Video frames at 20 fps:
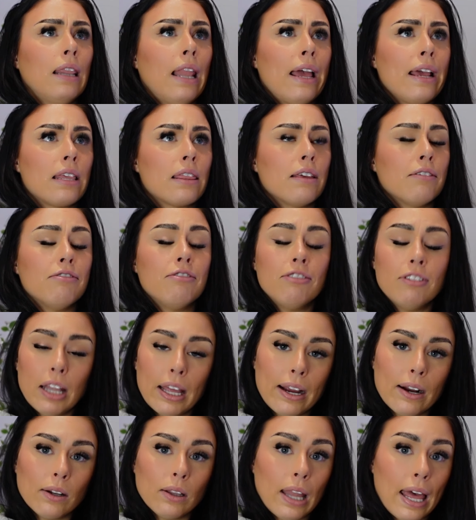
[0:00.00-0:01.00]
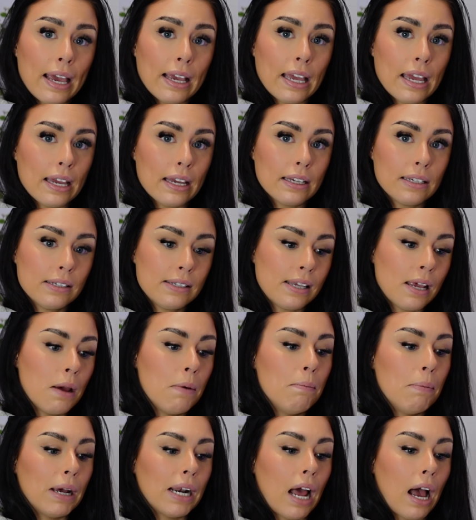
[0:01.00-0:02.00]
like the flare leggings,
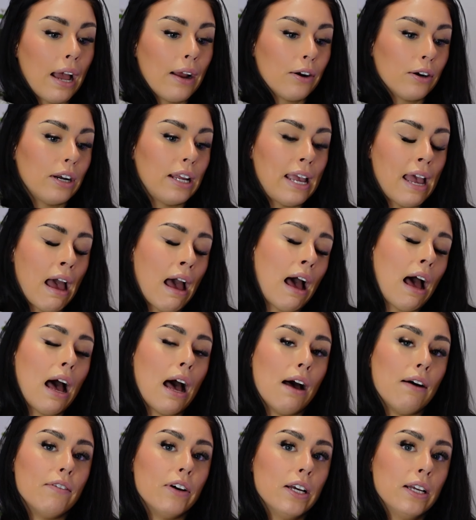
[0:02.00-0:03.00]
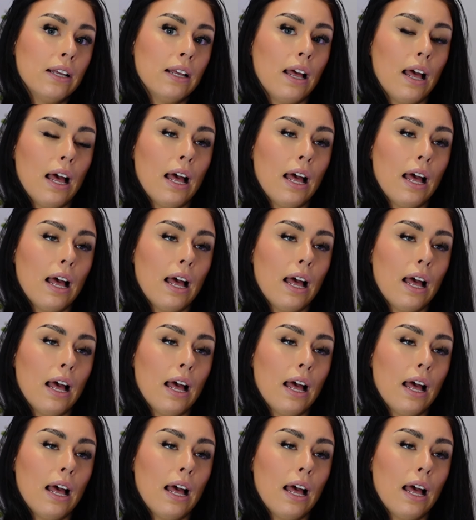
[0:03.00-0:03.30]
but I already have